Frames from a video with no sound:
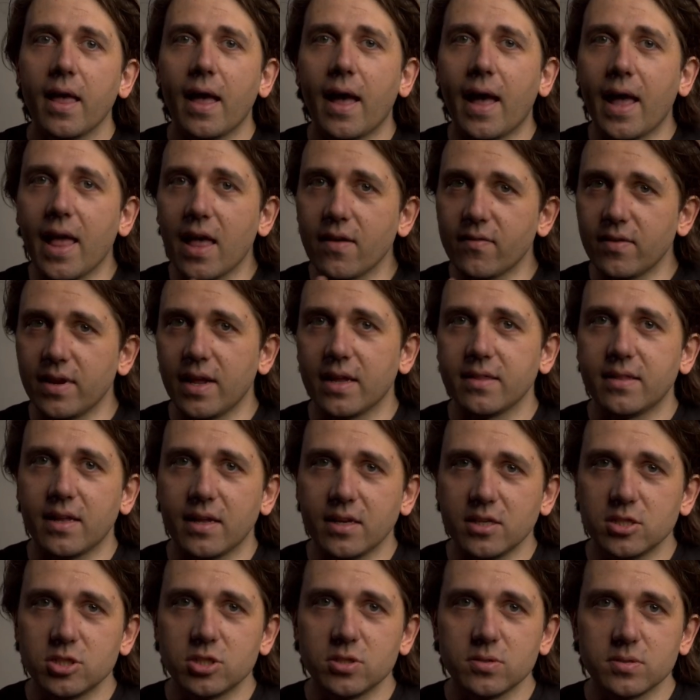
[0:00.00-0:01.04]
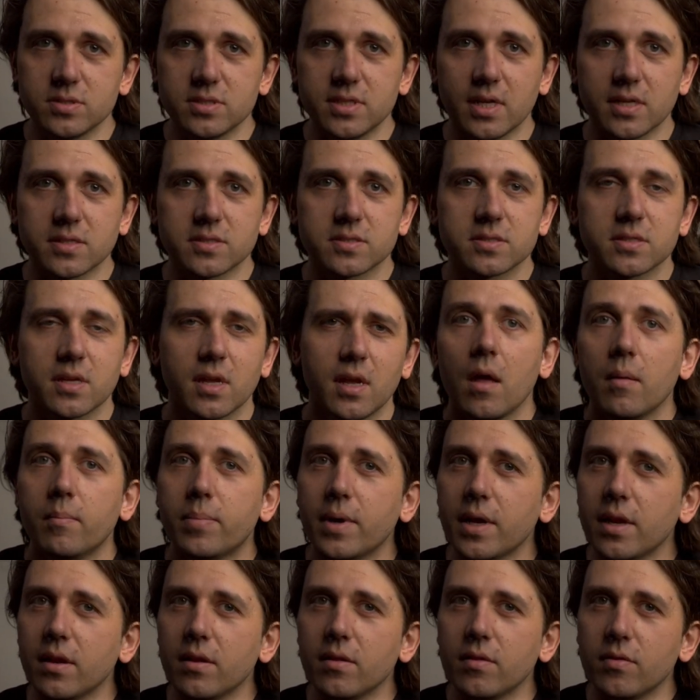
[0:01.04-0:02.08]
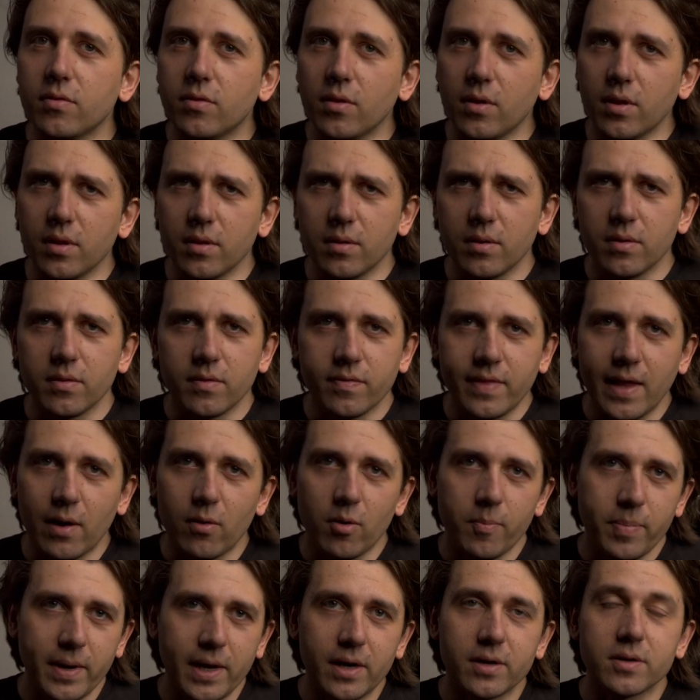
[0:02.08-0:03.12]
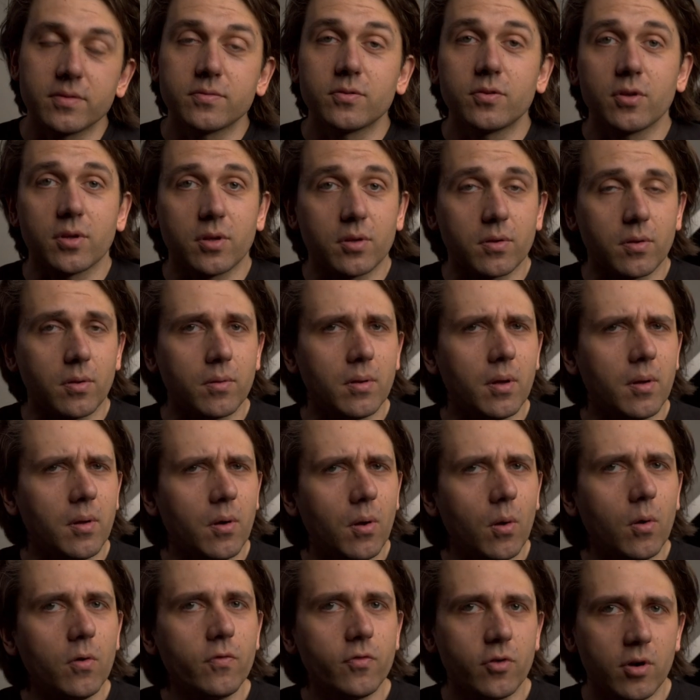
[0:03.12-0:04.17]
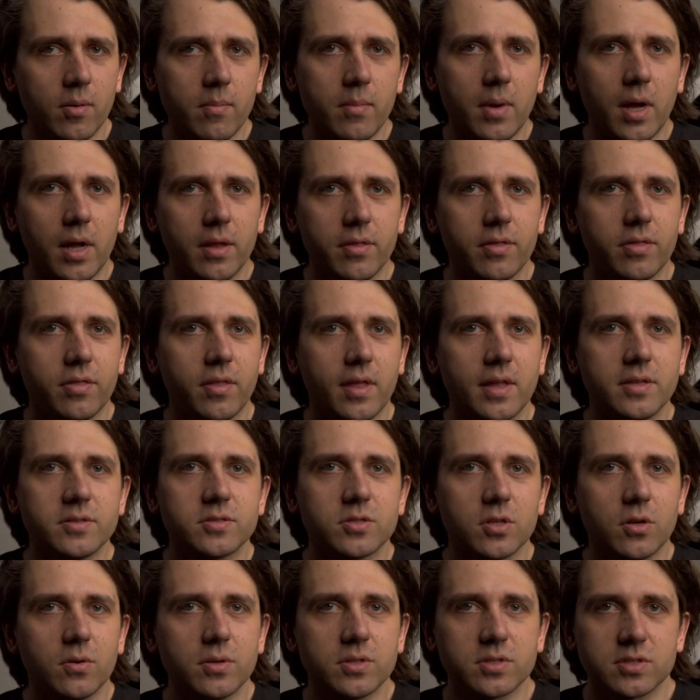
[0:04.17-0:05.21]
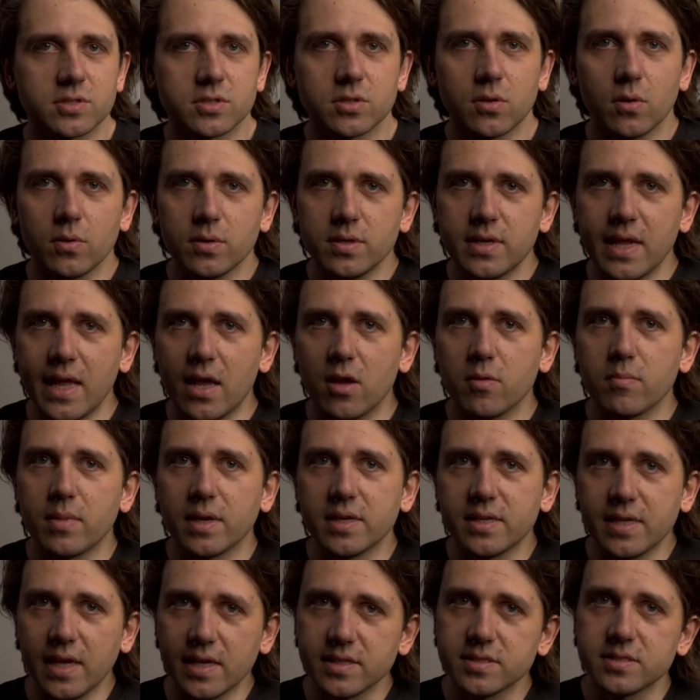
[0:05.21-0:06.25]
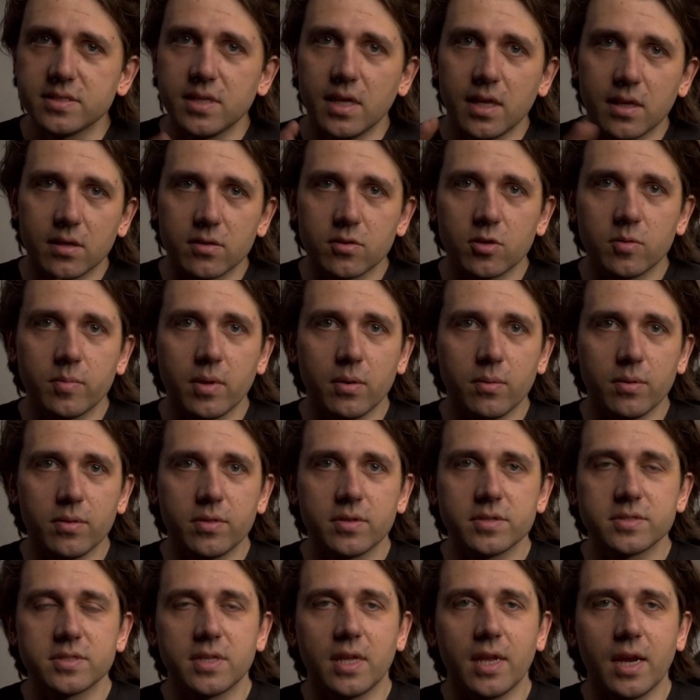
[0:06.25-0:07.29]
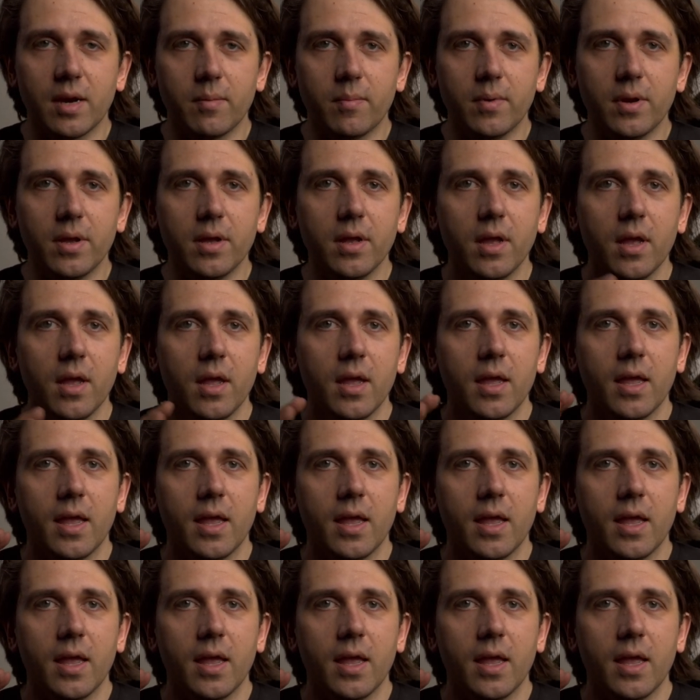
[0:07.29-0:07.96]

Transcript: I haven't had that issue since. But the that repair took uh, over a month, and so it slowed down my testing a little bit with this camera.